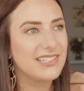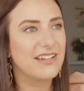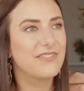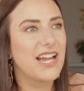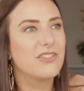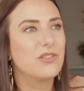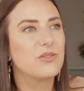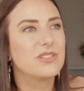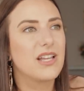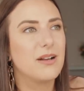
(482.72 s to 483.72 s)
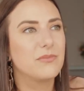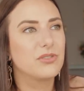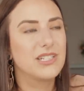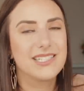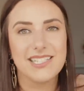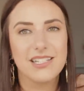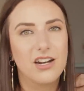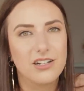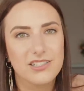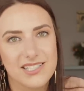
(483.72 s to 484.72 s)
Like I've gotten those um, green tea
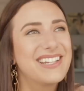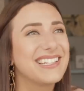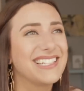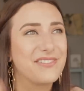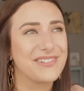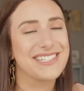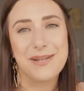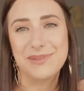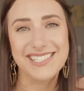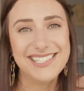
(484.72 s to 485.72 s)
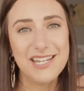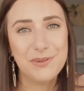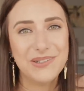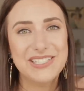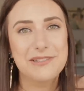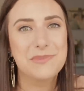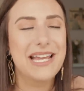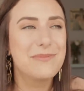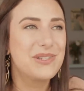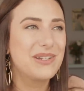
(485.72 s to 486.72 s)
hearts. You get like different types of steepers
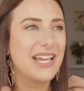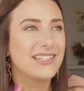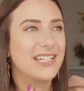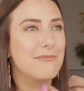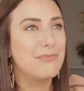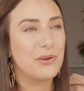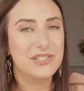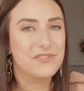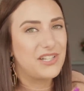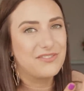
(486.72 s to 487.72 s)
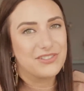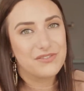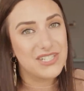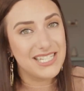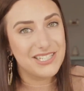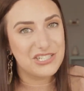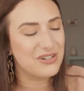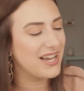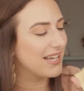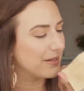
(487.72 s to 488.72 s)
sometimes. You get like a bonus flavor of tea to
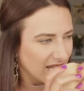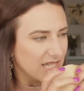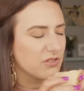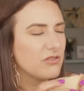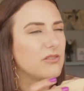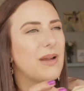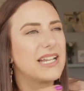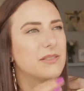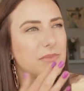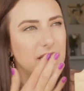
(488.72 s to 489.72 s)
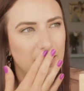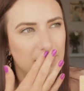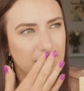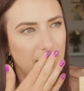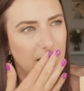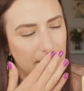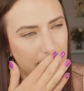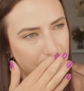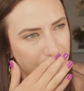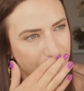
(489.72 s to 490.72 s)
try. This one reminds me of
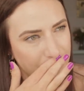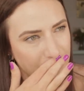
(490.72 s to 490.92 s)
um,